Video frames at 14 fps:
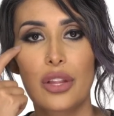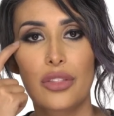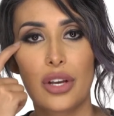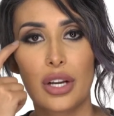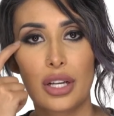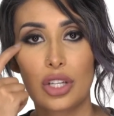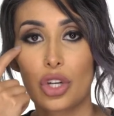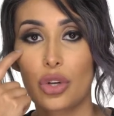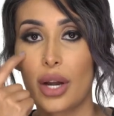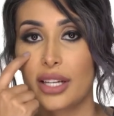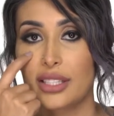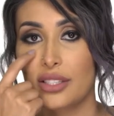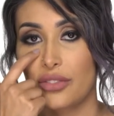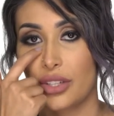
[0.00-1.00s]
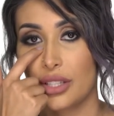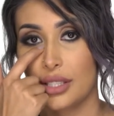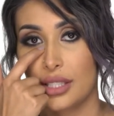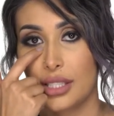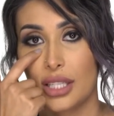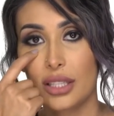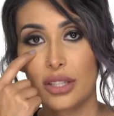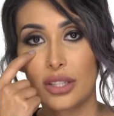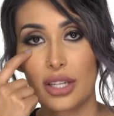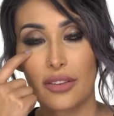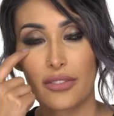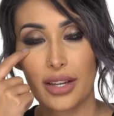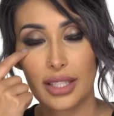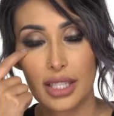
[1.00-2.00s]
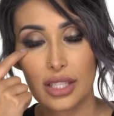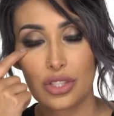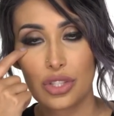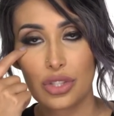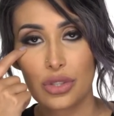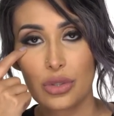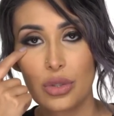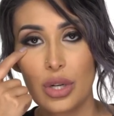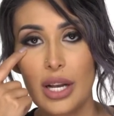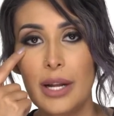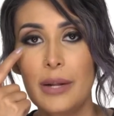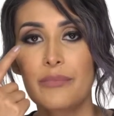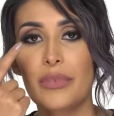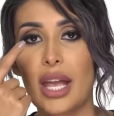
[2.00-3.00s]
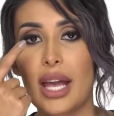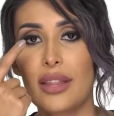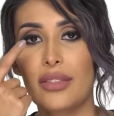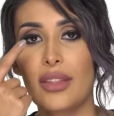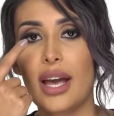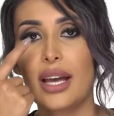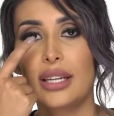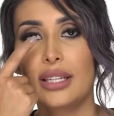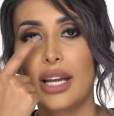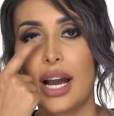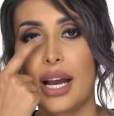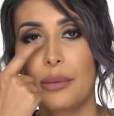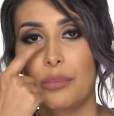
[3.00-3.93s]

the corrective concealer if I need to, and then I